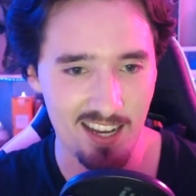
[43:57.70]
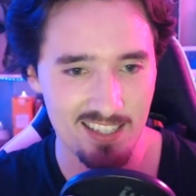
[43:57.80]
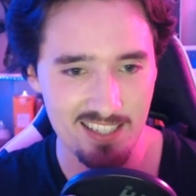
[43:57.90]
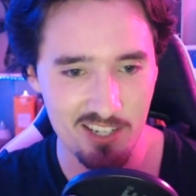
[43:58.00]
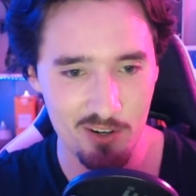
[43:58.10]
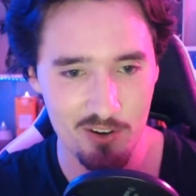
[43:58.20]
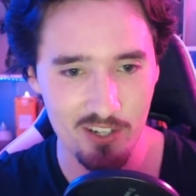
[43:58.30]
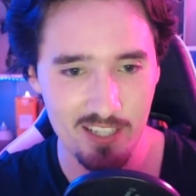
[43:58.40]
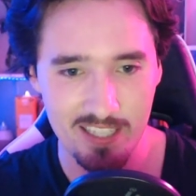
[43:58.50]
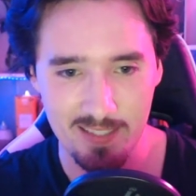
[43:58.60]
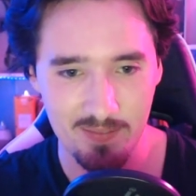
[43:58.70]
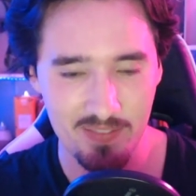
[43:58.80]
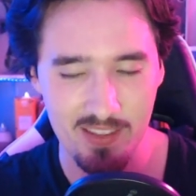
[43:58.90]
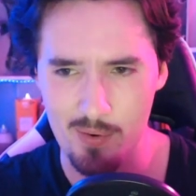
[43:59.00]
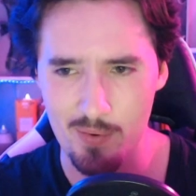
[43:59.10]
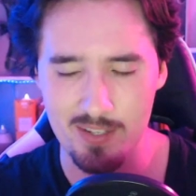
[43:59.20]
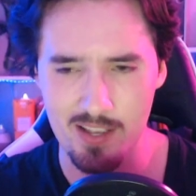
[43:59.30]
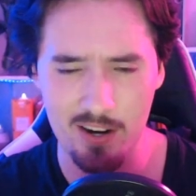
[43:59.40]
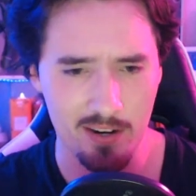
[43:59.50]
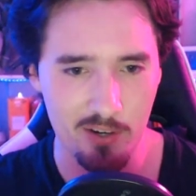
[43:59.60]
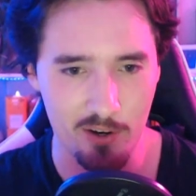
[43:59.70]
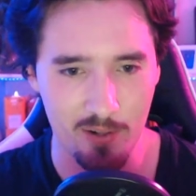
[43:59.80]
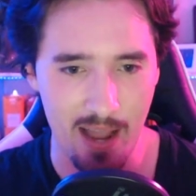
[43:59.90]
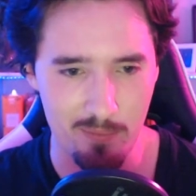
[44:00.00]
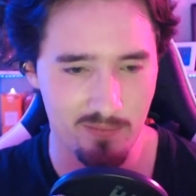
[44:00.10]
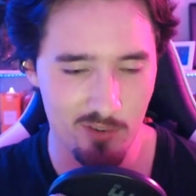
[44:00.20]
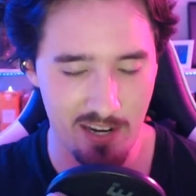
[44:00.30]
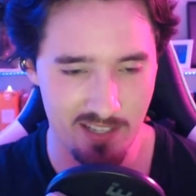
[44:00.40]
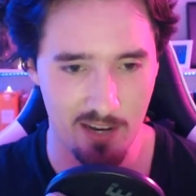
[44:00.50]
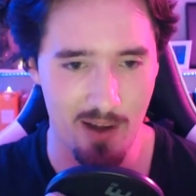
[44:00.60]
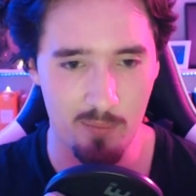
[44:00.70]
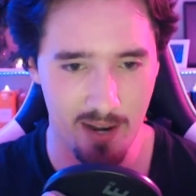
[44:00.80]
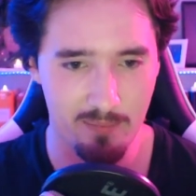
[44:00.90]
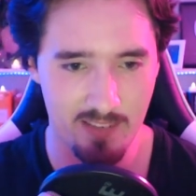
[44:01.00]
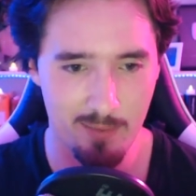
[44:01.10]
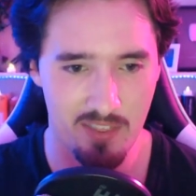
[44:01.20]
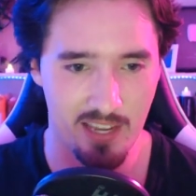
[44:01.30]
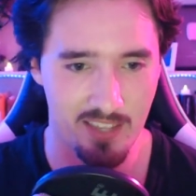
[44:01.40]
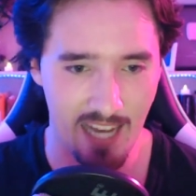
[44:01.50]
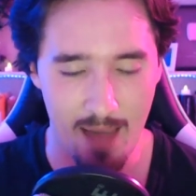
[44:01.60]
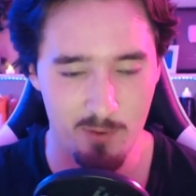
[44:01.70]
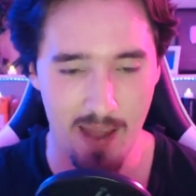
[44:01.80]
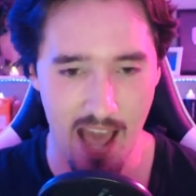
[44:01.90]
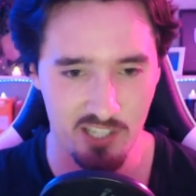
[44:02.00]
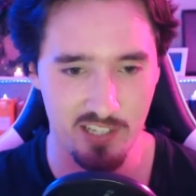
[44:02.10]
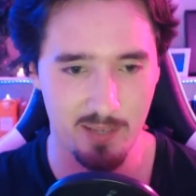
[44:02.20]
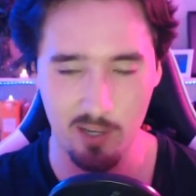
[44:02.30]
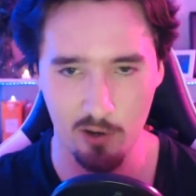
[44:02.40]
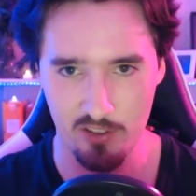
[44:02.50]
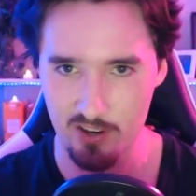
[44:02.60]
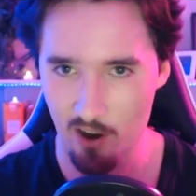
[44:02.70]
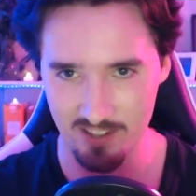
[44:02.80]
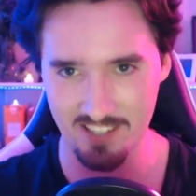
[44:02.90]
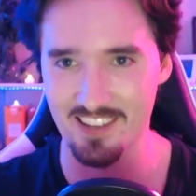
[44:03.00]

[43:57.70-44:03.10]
Colonel. No, what is it? Colonel, I'm trying to stick around, but I'm dummy thick, and the clap from my ass cheeks keeps alerting the guards.